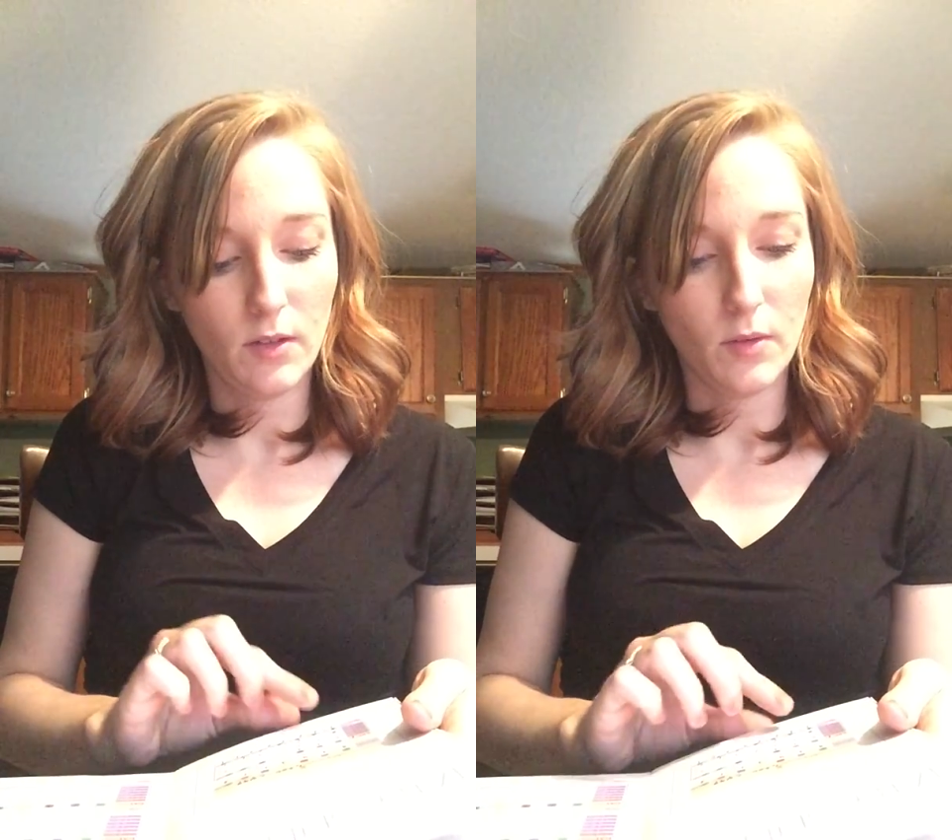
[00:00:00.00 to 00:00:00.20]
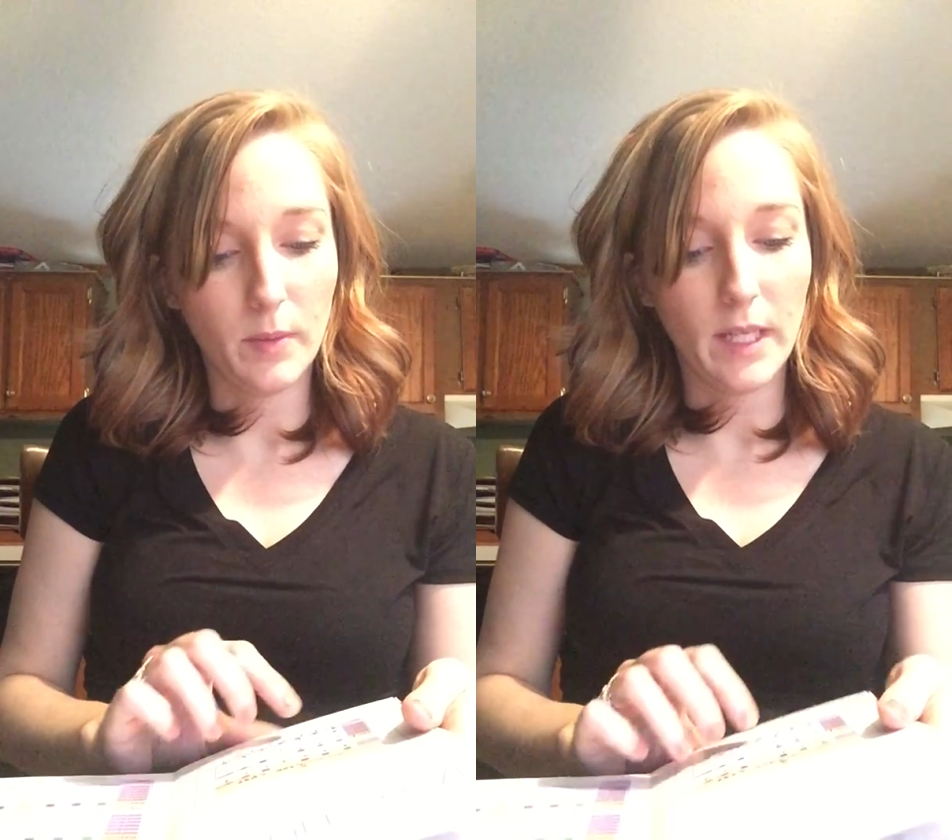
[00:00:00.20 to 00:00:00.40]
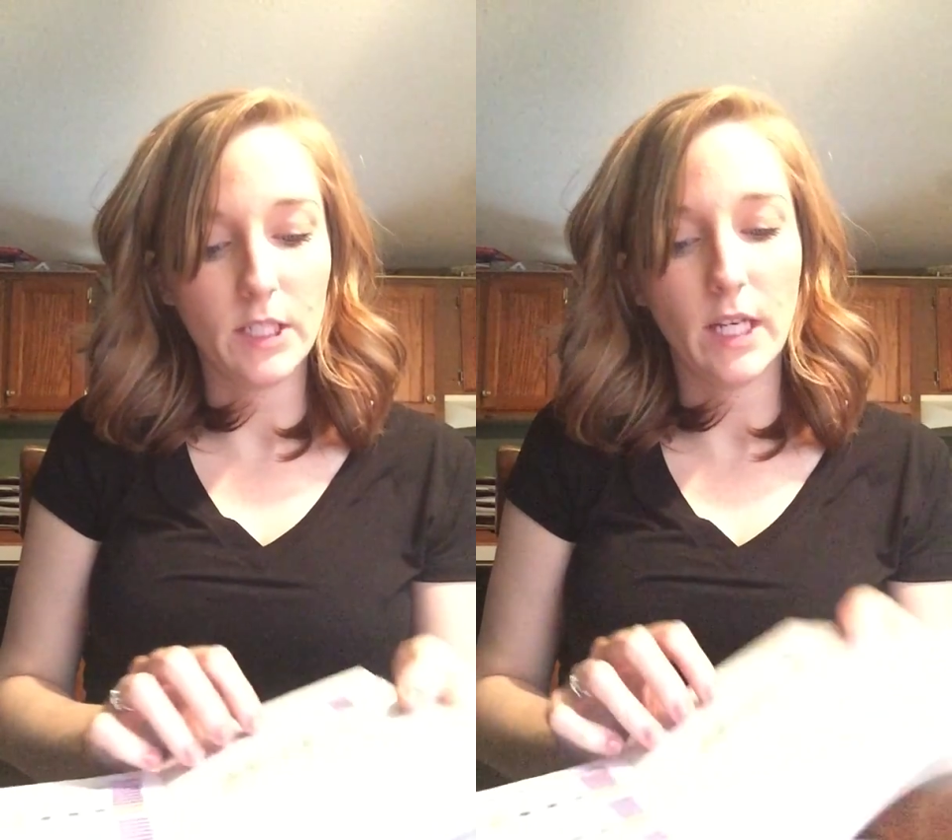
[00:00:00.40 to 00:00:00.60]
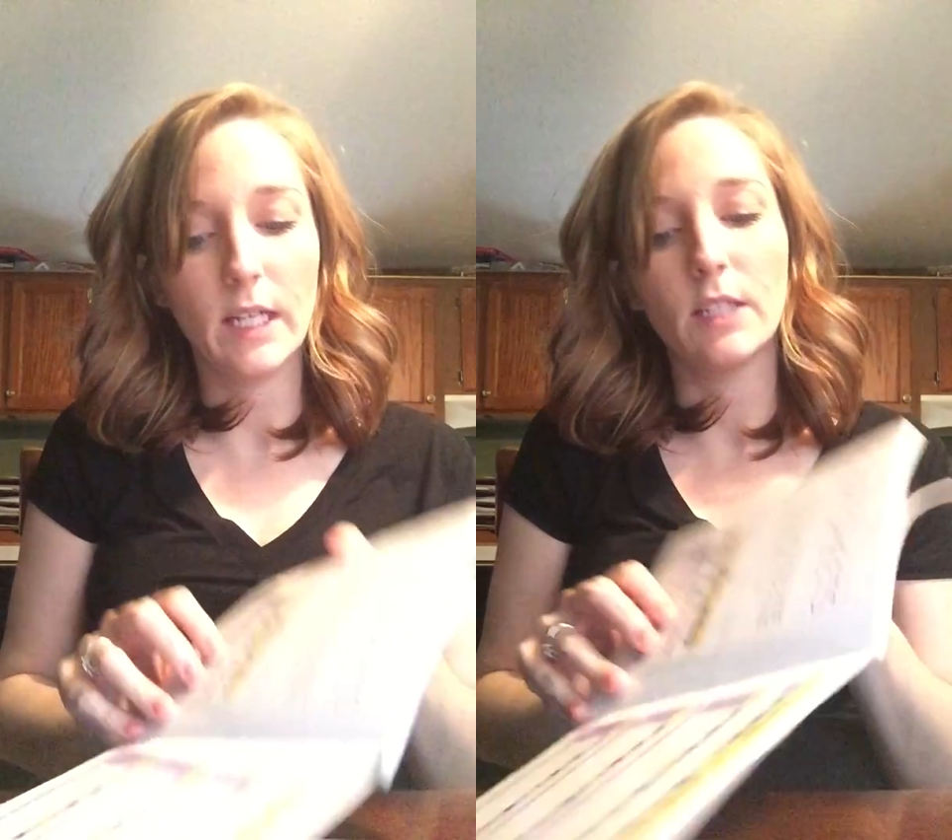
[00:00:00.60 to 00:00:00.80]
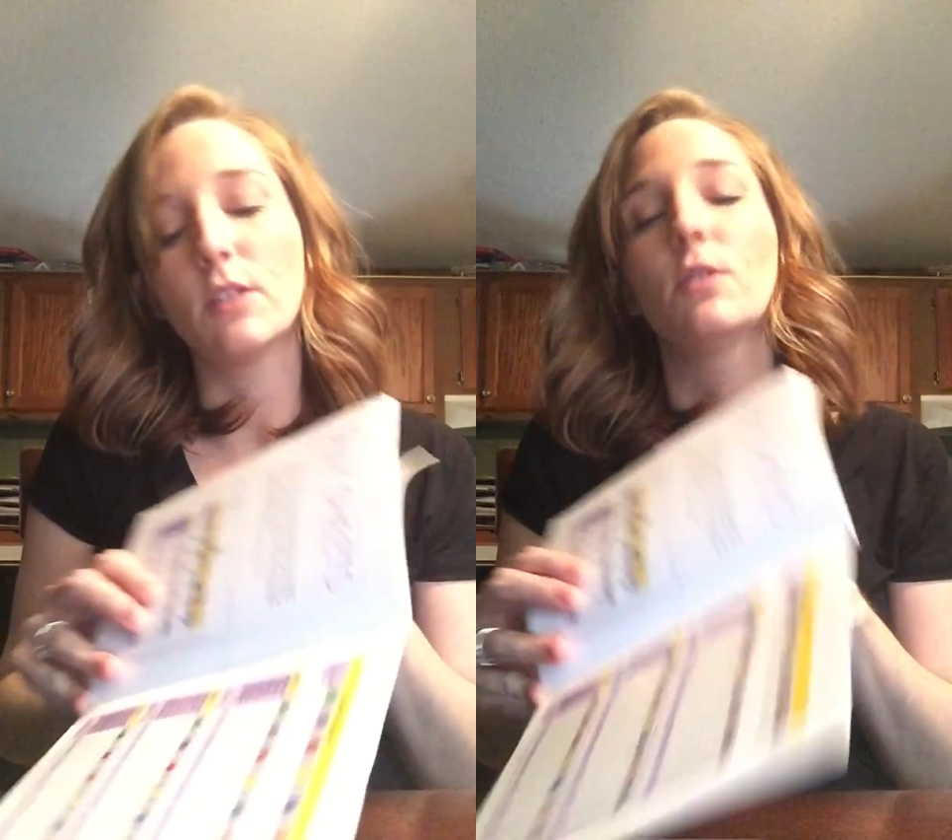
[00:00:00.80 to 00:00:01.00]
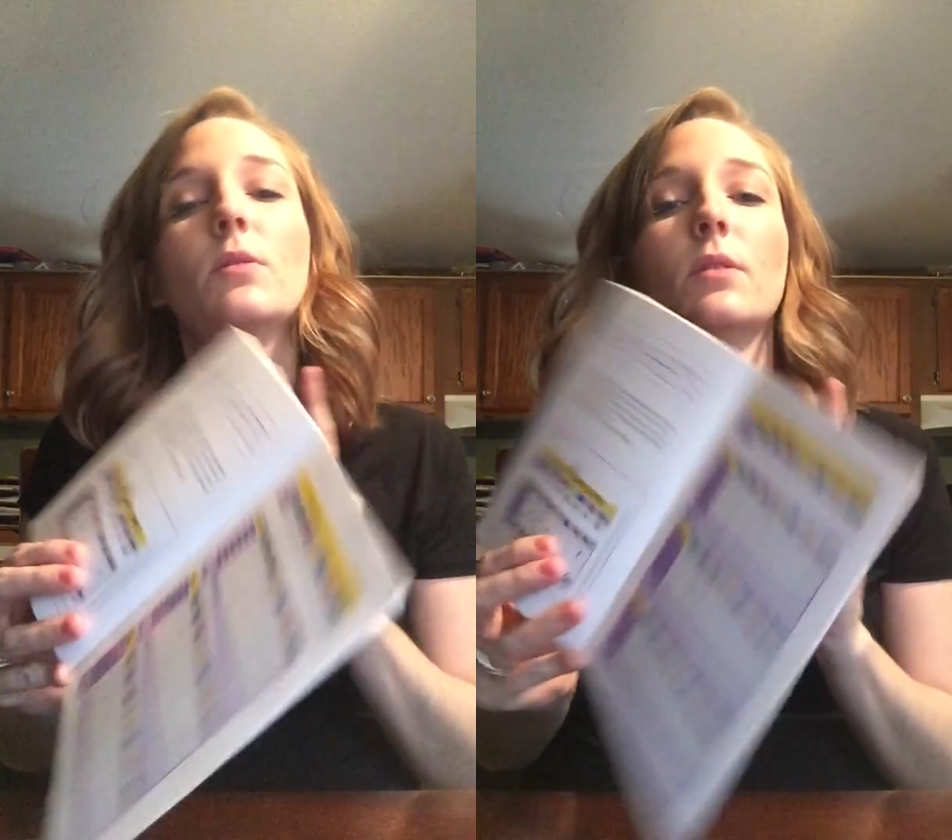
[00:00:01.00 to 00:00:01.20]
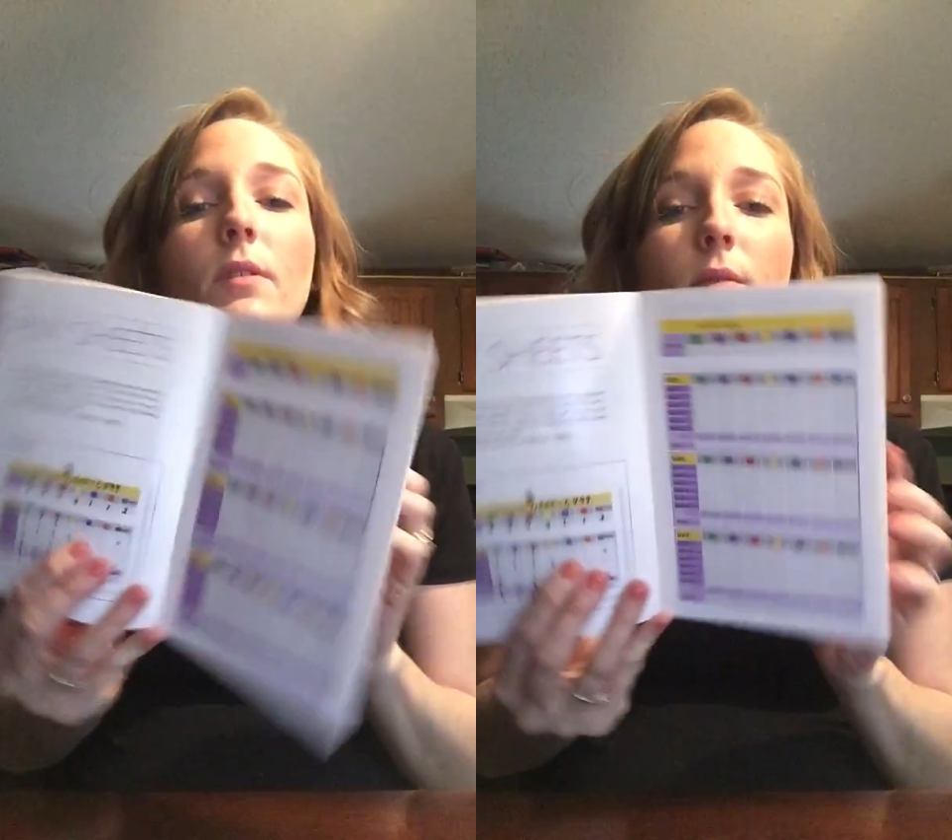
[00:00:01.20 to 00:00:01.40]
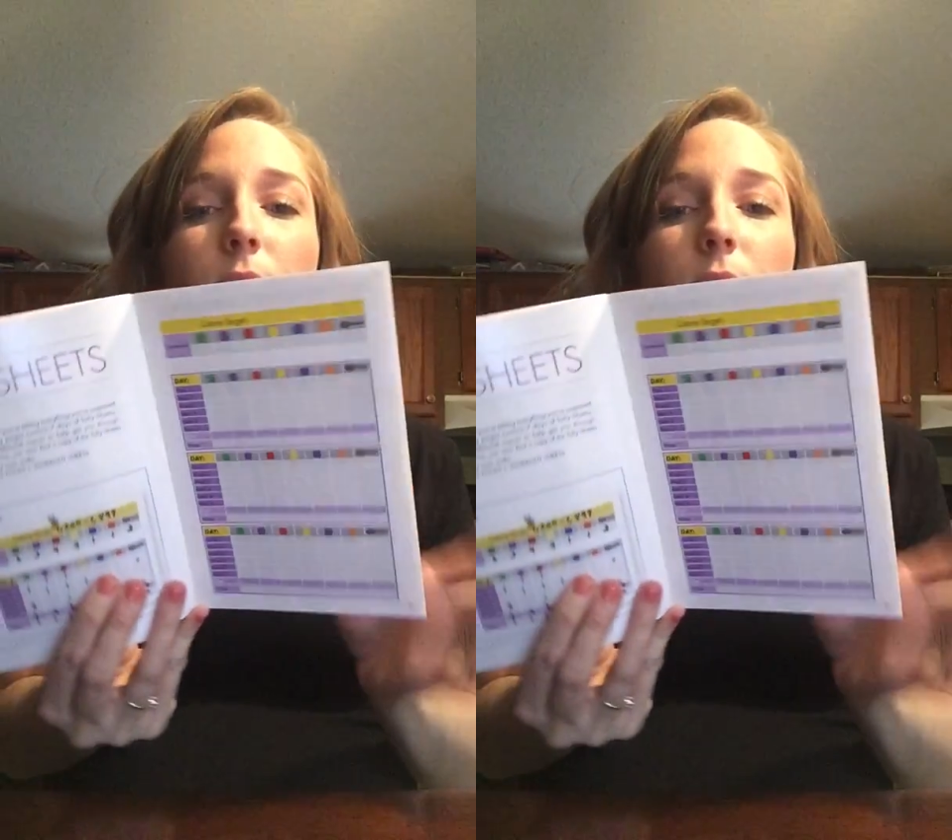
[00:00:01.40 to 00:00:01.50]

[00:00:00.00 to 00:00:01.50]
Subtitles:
on page 82,